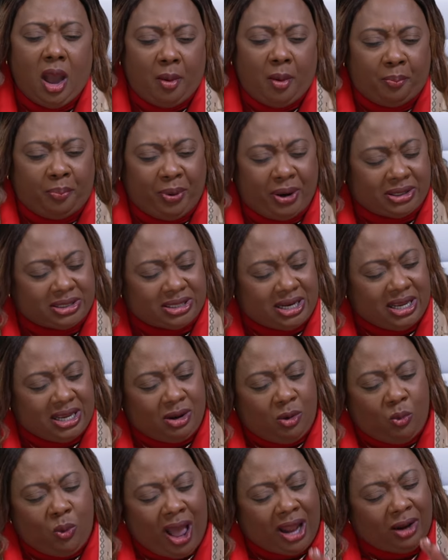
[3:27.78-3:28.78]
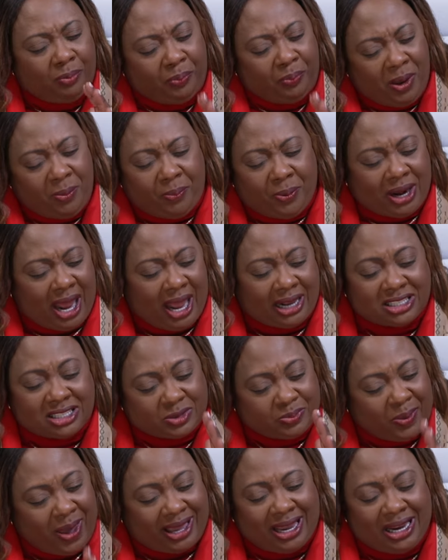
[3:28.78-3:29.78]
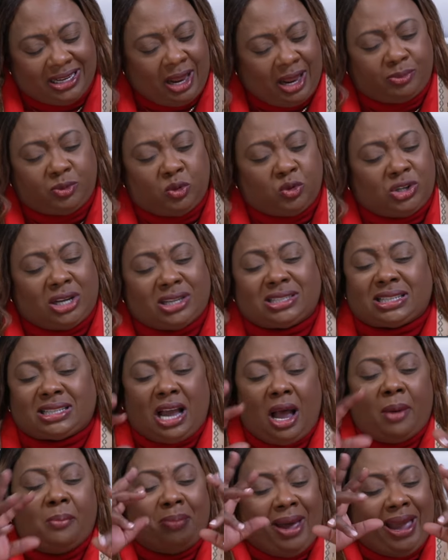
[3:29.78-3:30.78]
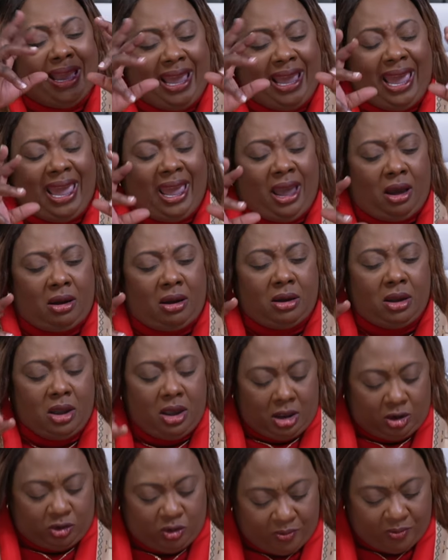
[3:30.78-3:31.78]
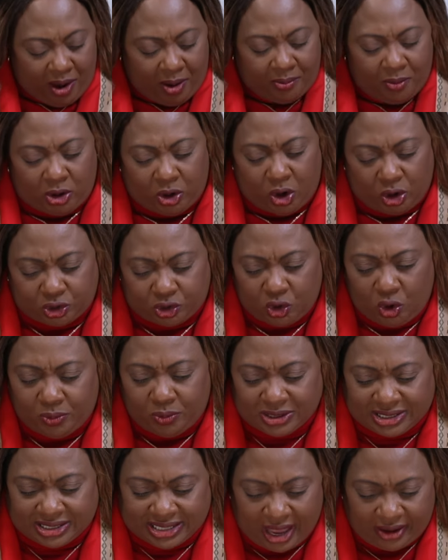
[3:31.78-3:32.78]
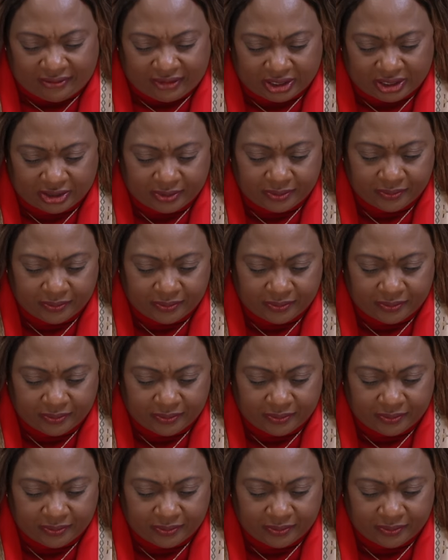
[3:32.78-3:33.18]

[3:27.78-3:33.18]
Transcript: But while people are expecting them to just come by air, remember on October 7th,